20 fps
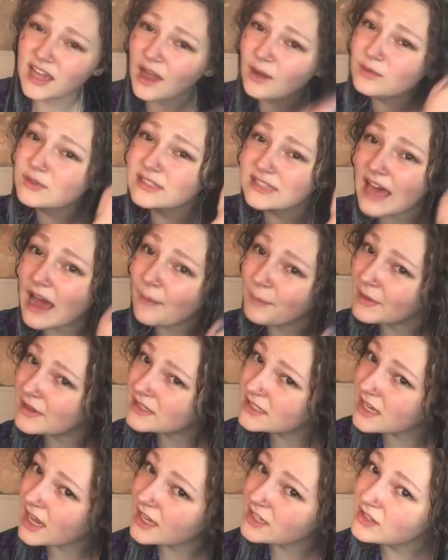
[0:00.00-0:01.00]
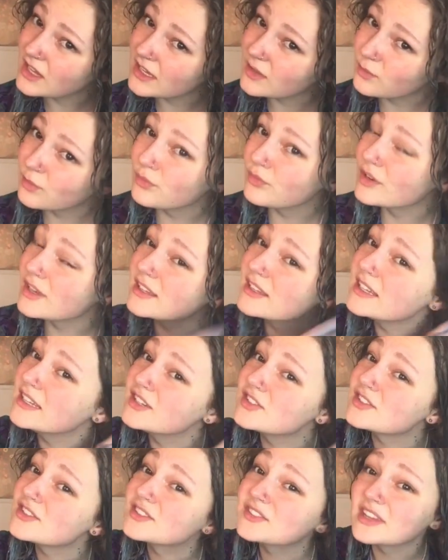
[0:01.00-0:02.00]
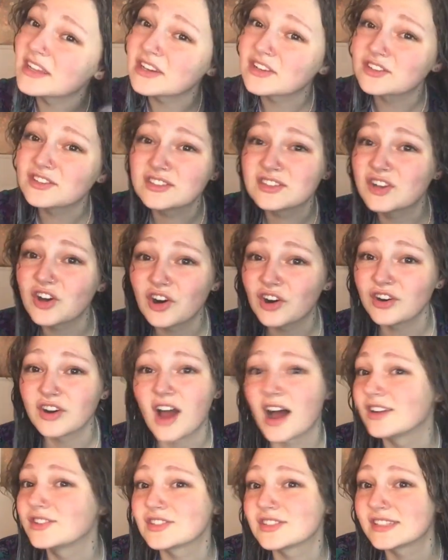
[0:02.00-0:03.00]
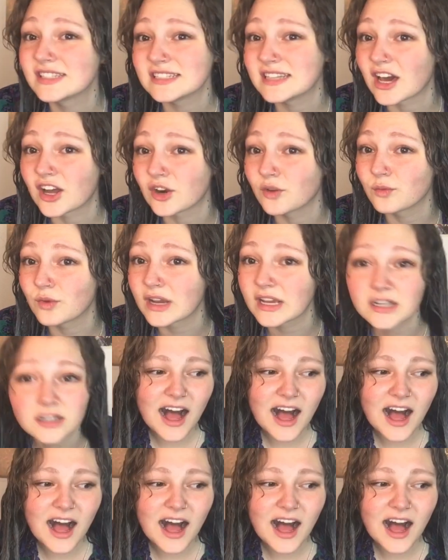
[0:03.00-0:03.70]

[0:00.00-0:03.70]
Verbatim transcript: I was that busy. I like really just like, could not just sit down and read.